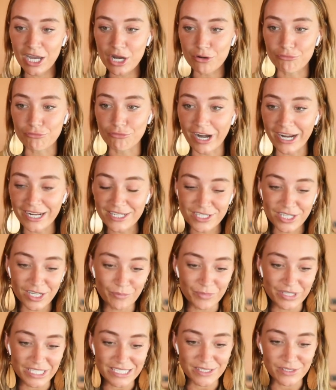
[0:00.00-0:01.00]
write
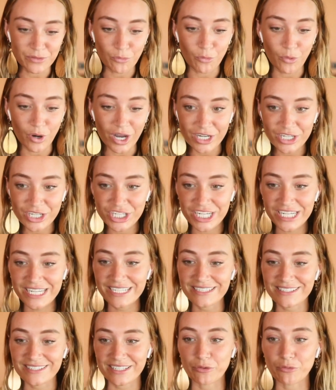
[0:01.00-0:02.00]
up these
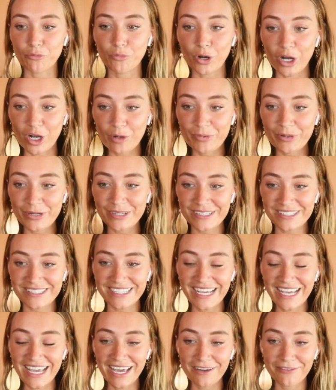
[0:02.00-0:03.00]
worksheets and workbooks
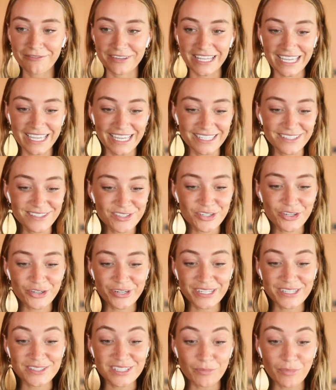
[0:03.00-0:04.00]
for the kids
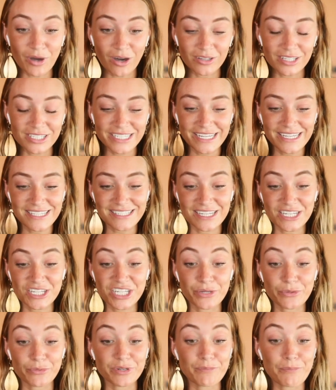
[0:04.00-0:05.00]
during summer holidays, and
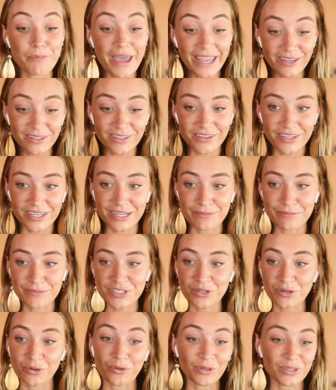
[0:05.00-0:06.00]
she would mail them
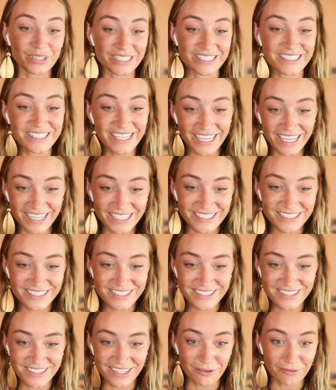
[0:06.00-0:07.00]
to all these
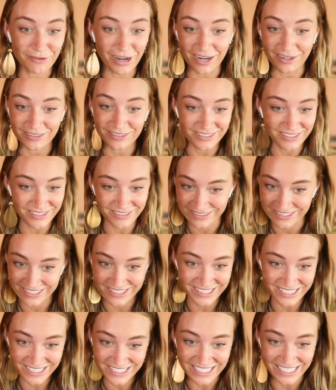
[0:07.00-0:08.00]
kids around the
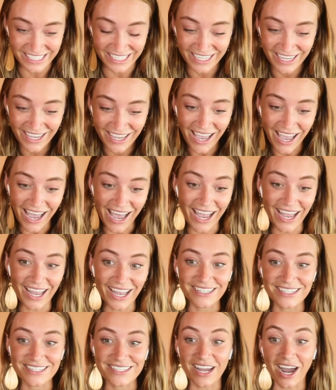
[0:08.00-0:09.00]
city.
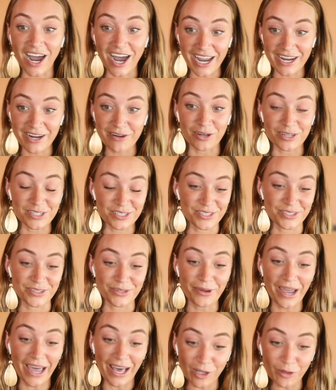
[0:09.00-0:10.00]
And I got
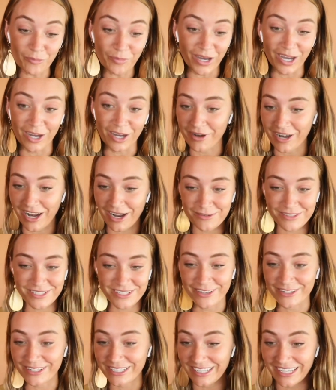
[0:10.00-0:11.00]
to help her when I was
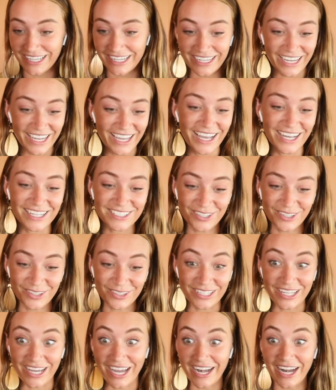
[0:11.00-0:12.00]
only a
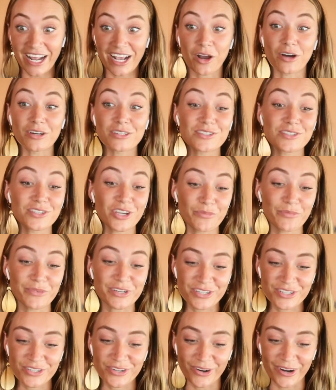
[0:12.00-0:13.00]
toddler, and I got so
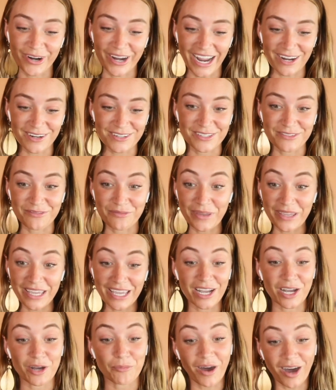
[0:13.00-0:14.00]
much joy out of
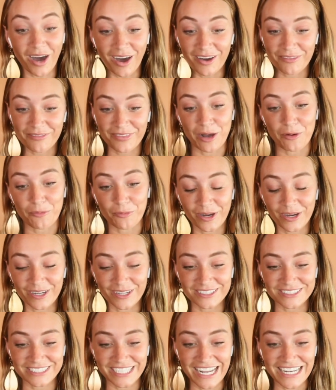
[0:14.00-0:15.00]
being a part of that
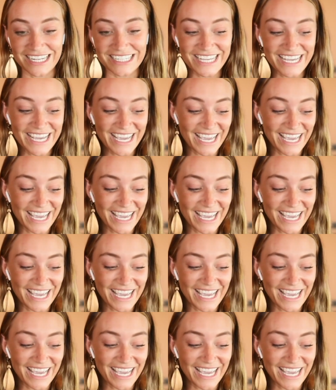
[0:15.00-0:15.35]
world. And